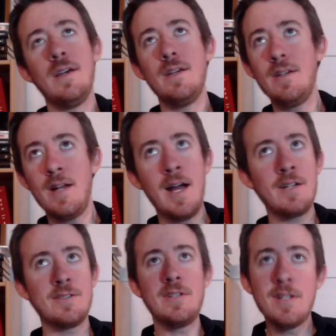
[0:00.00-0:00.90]
It
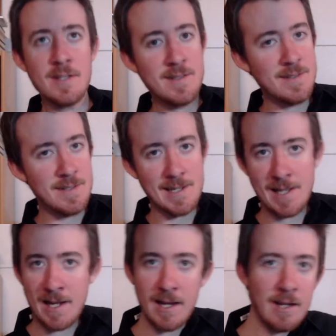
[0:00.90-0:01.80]
actually doesn't say
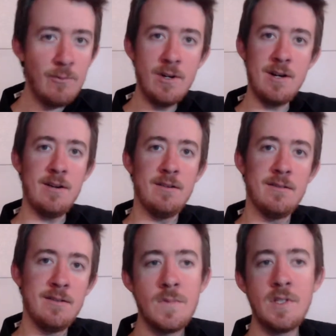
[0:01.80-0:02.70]
that anywhere.
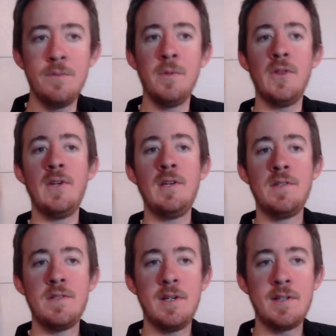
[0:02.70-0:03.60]
Timothy
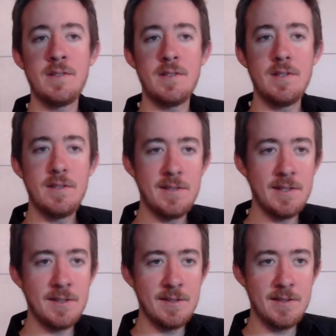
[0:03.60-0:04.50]

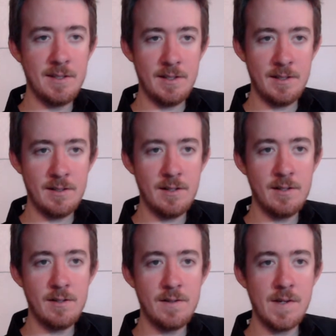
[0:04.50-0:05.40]
6:16
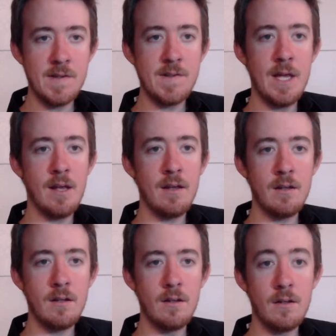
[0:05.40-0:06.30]
says that
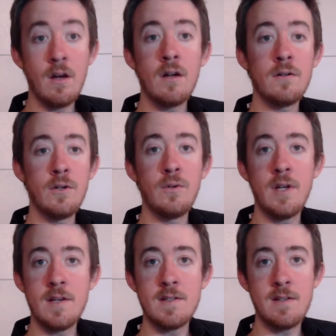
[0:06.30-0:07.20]
God alone
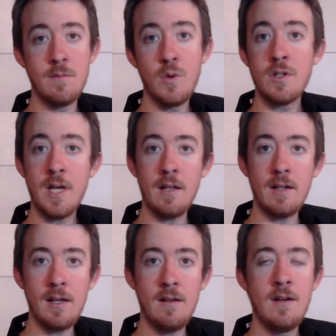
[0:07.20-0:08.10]
has
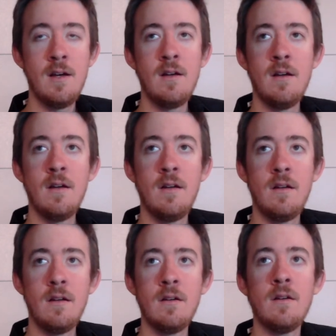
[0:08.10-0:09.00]
immortality.
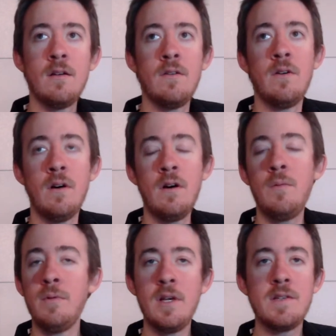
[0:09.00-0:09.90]
There are
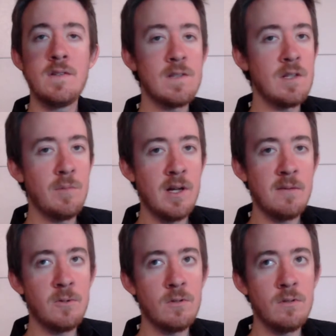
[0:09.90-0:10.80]
places in the
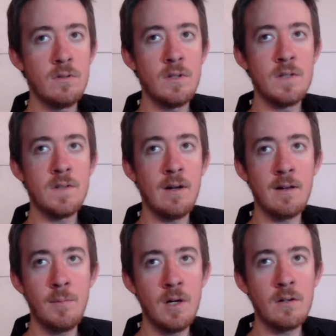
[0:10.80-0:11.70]
Bible that talk
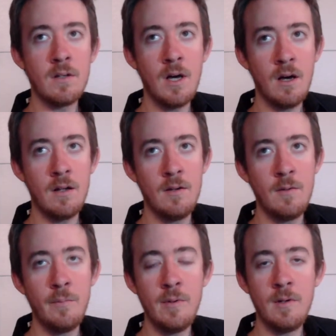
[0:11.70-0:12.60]
about God
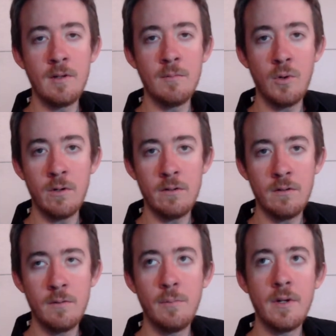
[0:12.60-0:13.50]
being
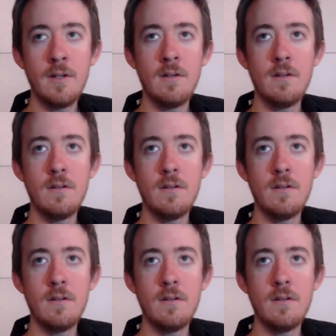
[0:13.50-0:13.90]
immortal, but it